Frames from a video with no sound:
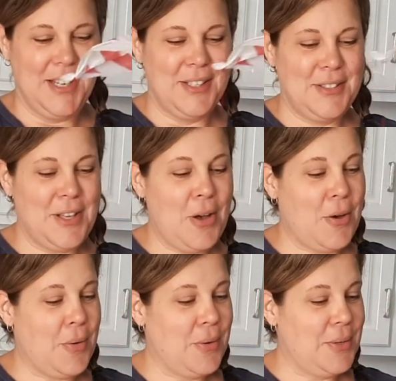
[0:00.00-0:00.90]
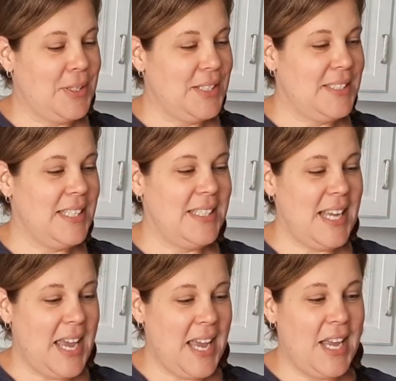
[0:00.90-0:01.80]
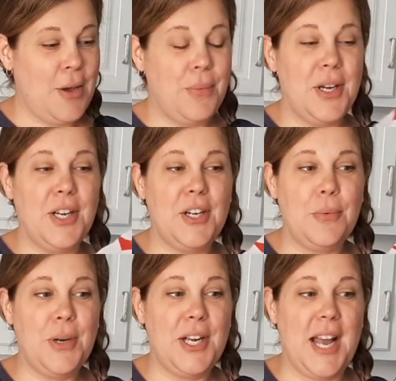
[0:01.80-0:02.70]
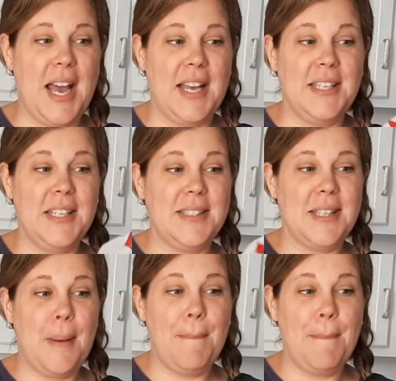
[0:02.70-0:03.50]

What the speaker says: So today we're going to work on some